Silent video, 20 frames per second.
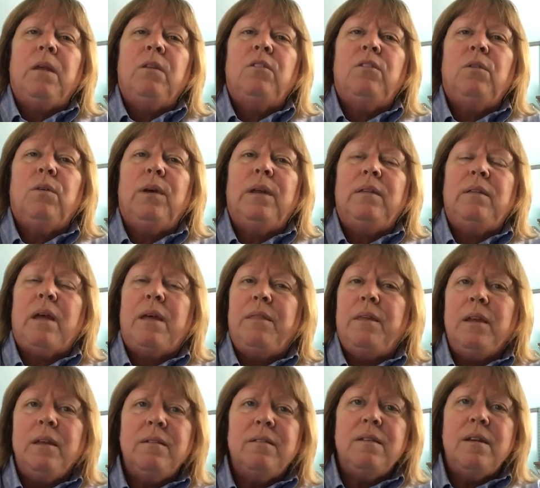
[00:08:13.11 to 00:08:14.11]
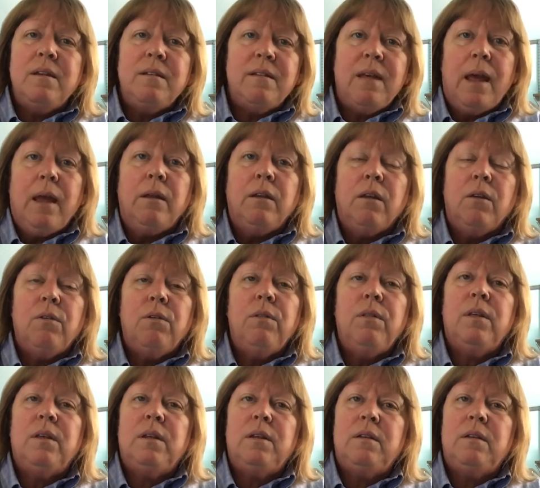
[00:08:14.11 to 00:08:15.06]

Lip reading: so I think it's Nintendo